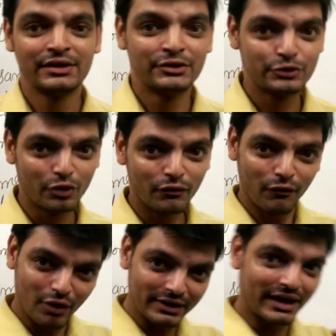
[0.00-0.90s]
so
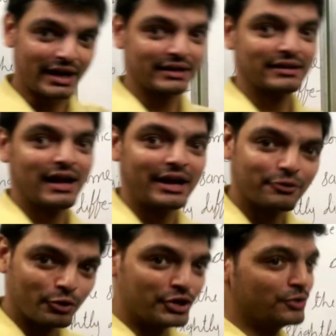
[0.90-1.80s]
for that I
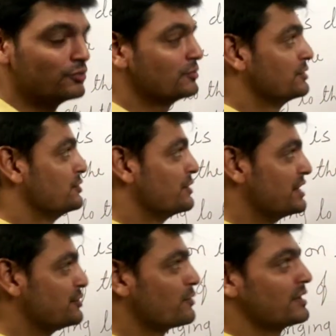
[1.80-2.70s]
told you
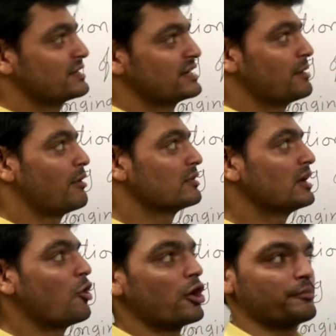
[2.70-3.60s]
need to understand about the
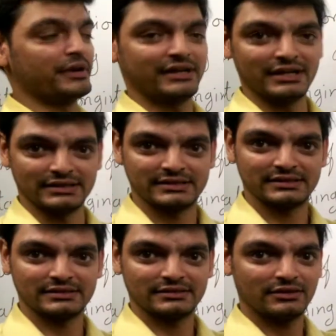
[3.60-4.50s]

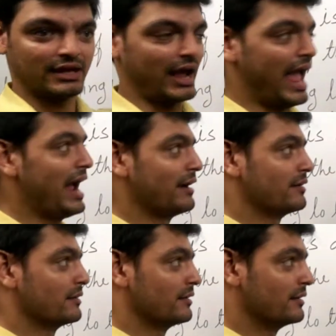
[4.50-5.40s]
orbitals,
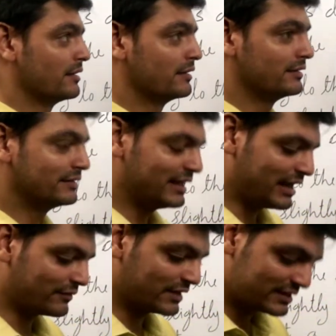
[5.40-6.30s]
and then
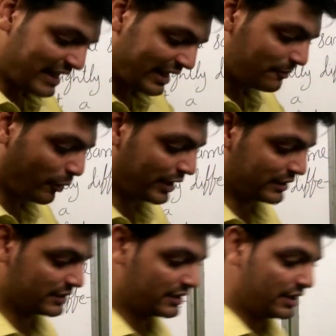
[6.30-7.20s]
after the second
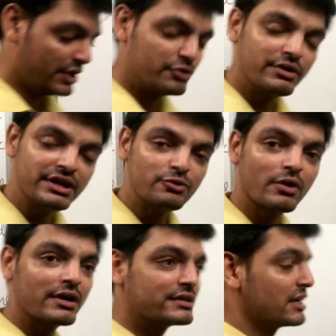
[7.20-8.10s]
point you need to
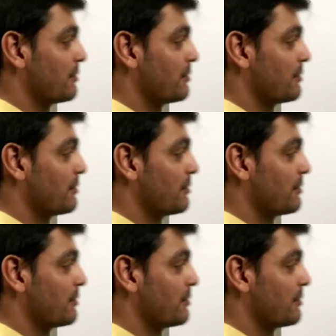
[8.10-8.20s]
understand